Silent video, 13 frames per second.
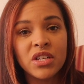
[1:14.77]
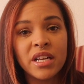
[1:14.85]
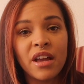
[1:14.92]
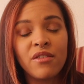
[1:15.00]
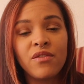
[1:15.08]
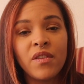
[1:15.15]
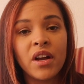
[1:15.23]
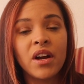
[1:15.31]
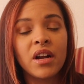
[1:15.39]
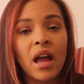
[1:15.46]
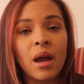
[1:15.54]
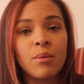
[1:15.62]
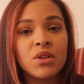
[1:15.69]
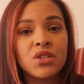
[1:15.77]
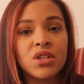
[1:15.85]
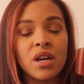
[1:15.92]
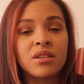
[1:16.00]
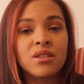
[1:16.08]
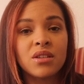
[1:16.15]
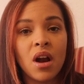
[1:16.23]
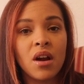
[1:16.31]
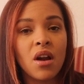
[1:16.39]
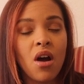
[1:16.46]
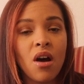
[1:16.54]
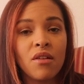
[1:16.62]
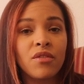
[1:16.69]
and I figured I would just start
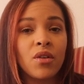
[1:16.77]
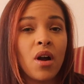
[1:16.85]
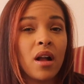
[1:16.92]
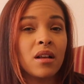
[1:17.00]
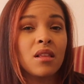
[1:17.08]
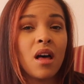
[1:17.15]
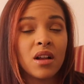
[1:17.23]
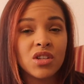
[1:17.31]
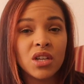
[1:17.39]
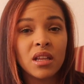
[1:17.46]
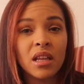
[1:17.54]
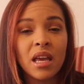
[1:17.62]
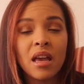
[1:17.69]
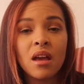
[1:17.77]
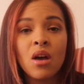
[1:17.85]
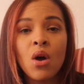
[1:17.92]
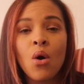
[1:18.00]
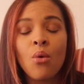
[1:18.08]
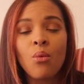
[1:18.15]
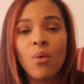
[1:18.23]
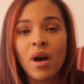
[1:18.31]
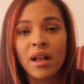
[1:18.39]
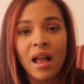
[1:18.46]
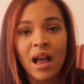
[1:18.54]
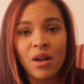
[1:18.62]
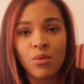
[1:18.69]
off chronologically
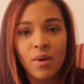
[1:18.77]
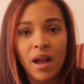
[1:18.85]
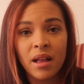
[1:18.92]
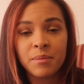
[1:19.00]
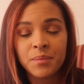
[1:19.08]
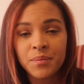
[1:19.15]
what I read.